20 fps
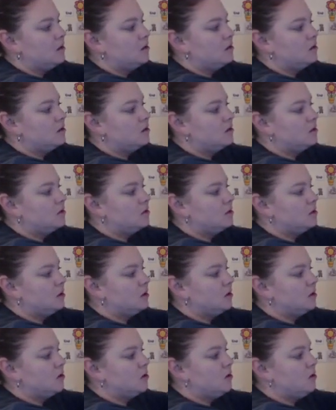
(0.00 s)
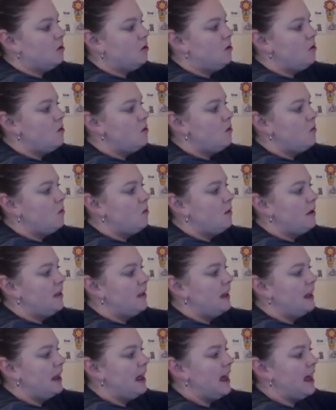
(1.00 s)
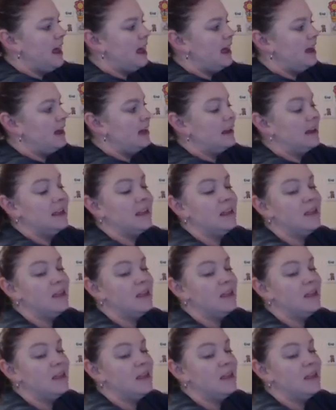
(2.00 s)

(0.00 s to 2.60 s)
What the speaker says: Circle with a line.